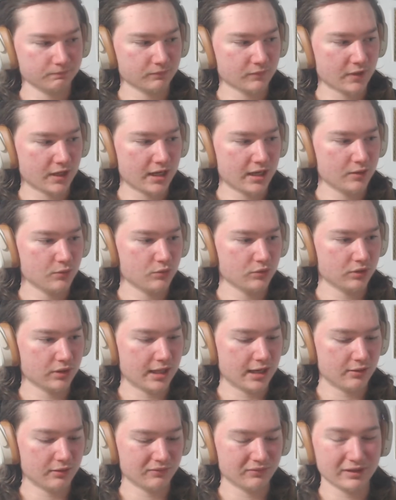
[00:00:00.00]
I will,
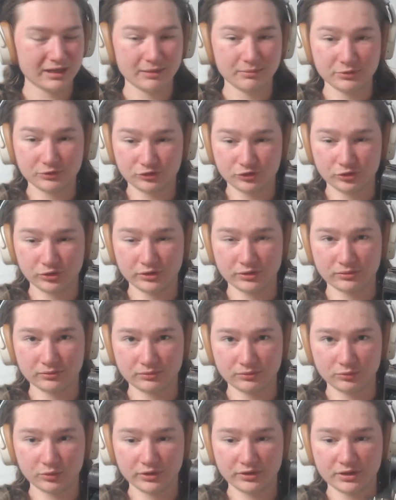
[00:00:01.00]
however, not be
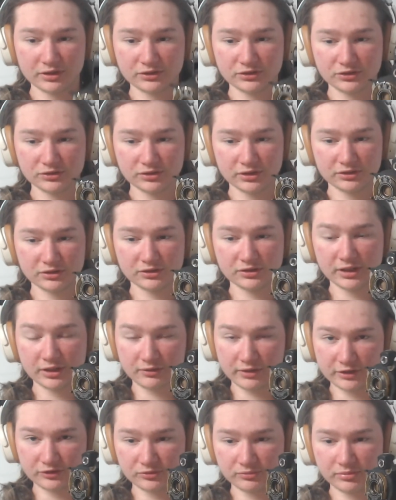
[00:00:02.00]
shooting with this. It's a
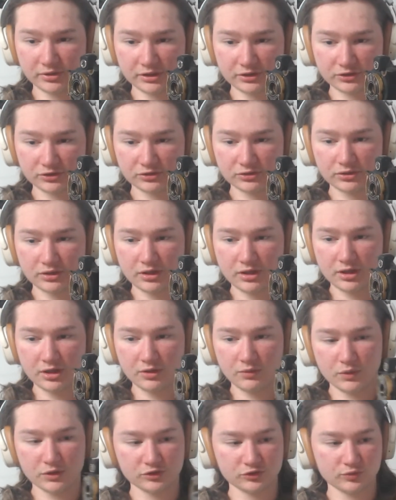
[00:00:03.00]
decoration piece,
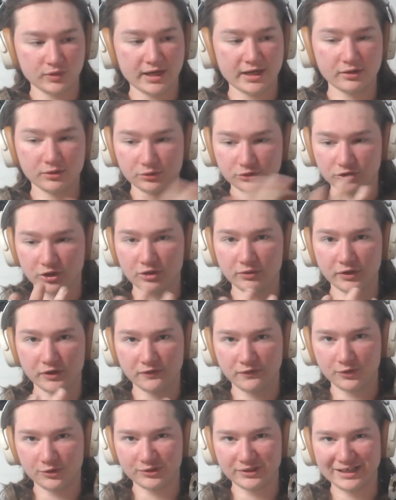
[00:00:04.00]
which is why I was already
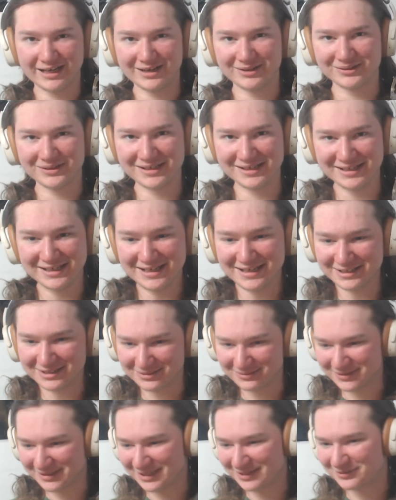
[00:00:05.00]
folded out
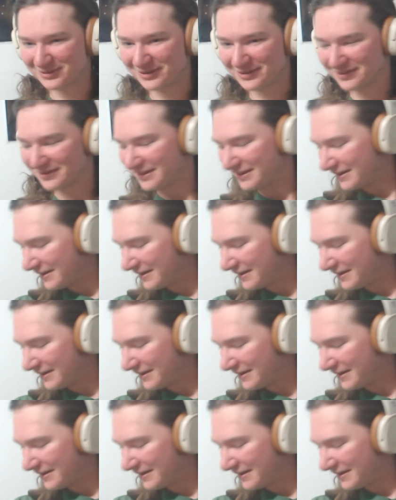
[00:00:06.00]
to begin with.